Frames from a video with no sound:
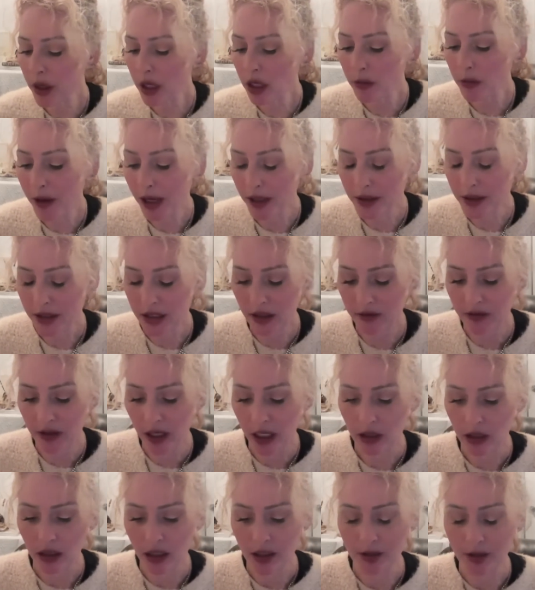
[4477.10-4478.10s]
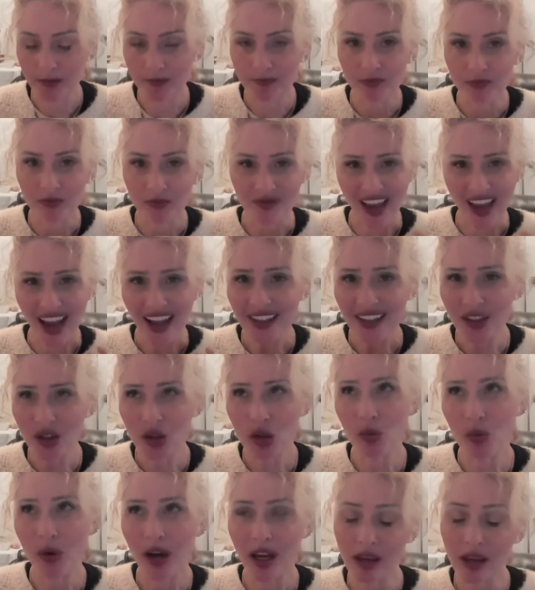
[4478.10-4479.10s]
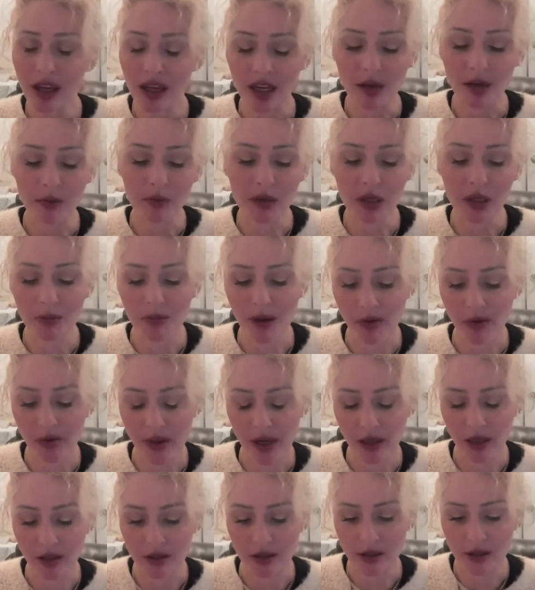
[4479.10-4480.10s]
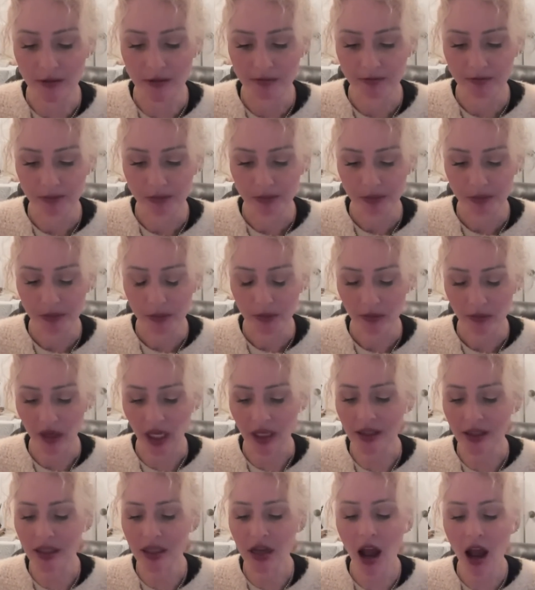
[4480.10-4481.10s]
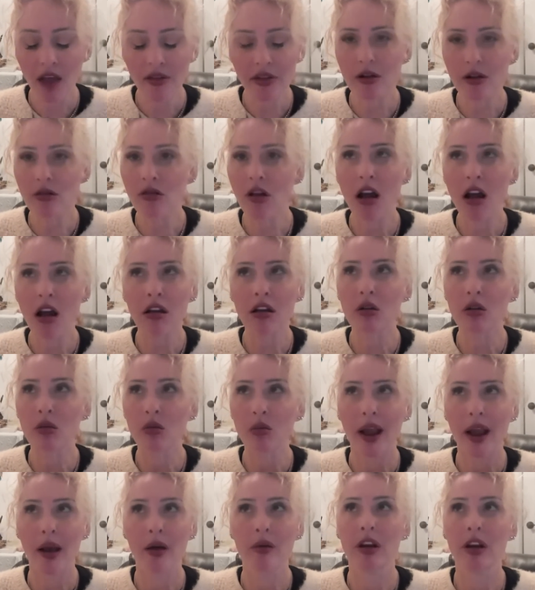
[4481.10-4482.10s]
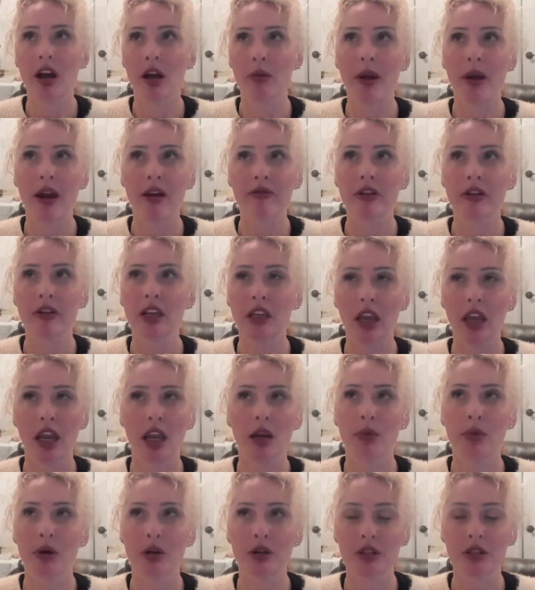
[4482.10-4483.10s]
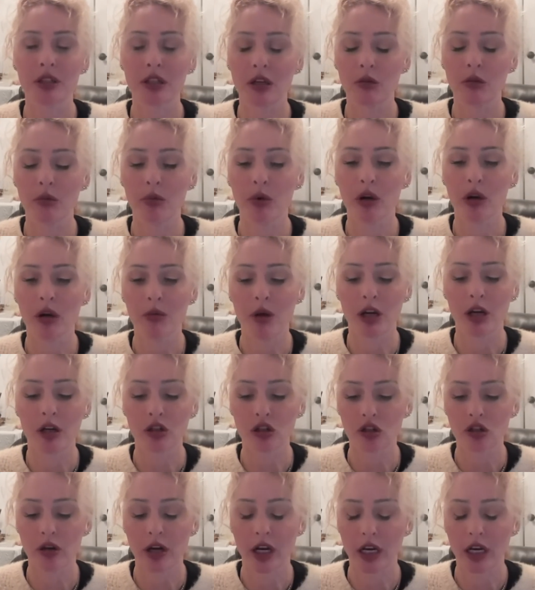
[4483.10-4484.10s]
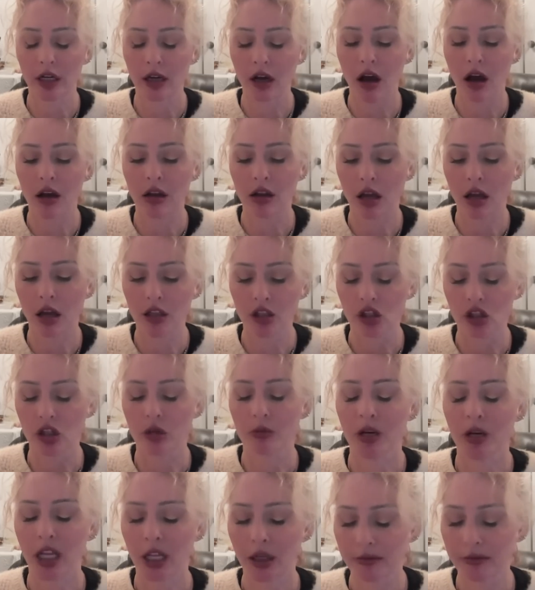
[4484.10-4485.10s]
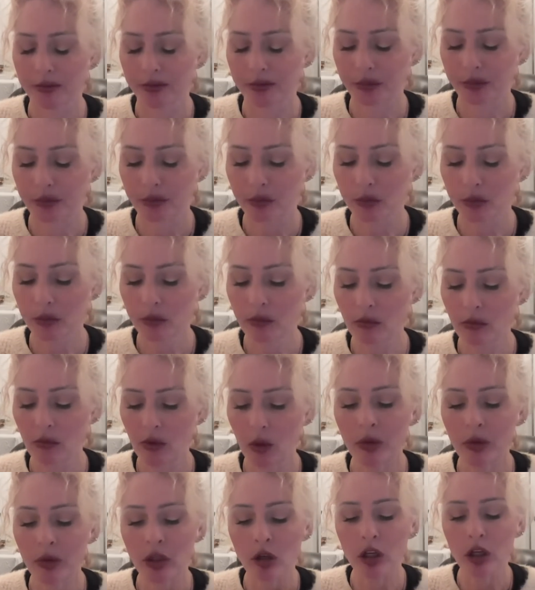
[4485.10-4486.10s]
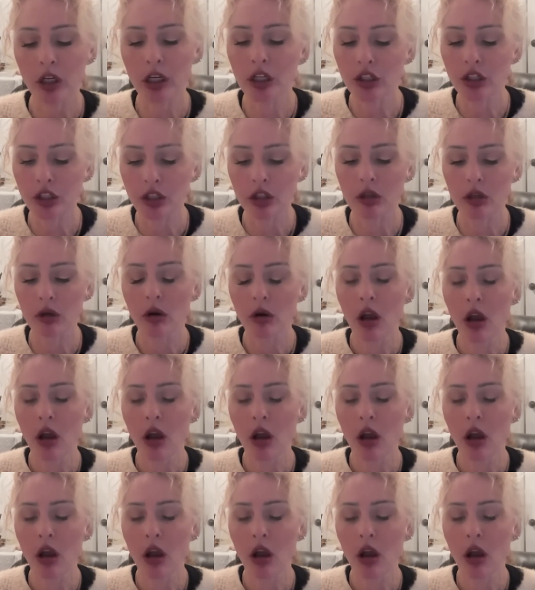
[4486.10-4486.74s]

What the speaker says: about stuff like this, that's the way they implement things. They're not going to round up every gay person, put them on a train a la Germany. What they're going to do